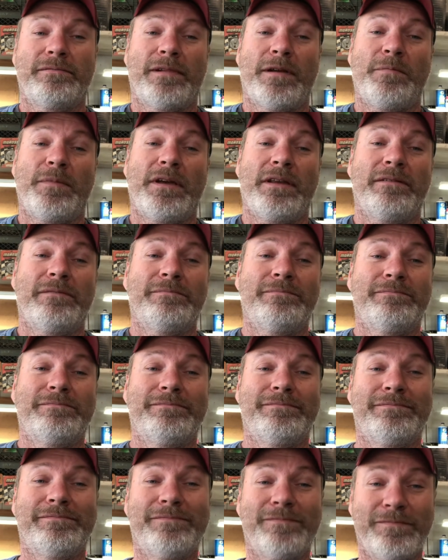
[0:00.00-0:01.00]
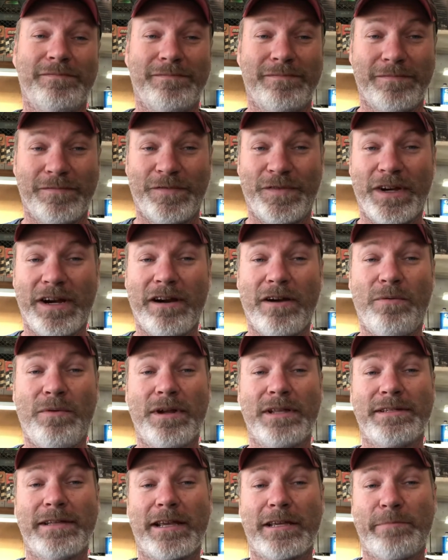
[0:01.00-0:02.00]
I mean, figure out what
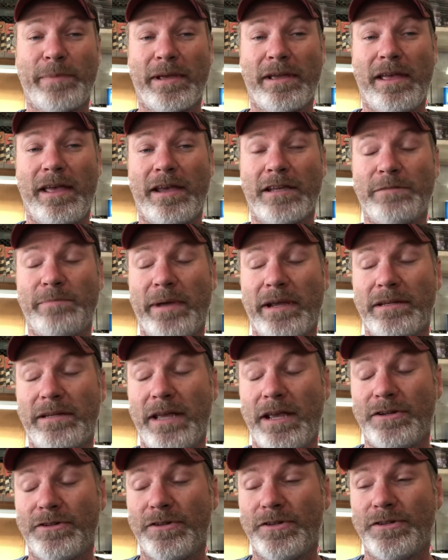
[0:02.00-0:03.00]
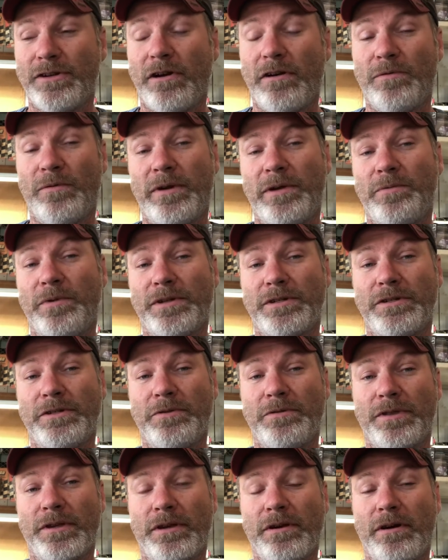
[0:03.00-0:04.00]
his expe expectations are and what he wants to do
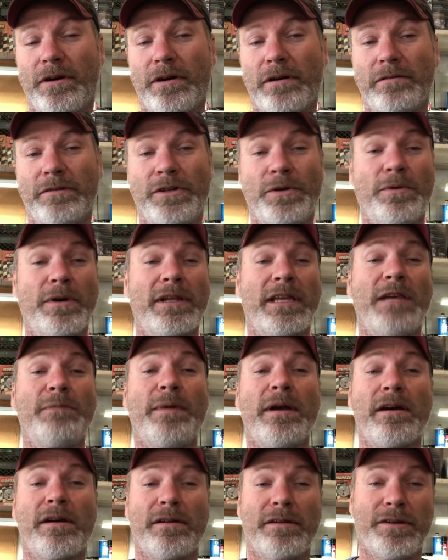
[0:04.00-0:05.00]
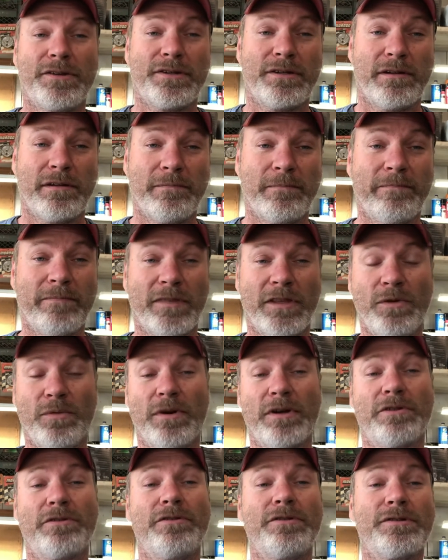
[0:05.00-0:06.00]
with the car. Do you want to keep air conditioning? Do you
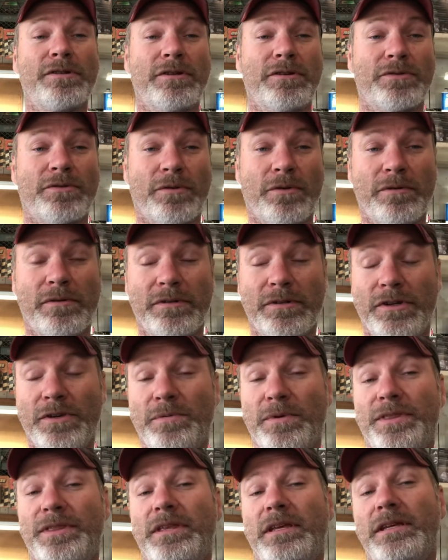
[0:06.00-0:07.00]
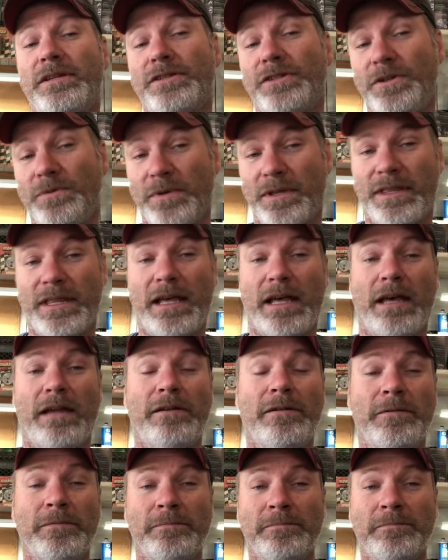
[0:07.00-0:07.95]
want cruise control? Do you want this? Do you want that?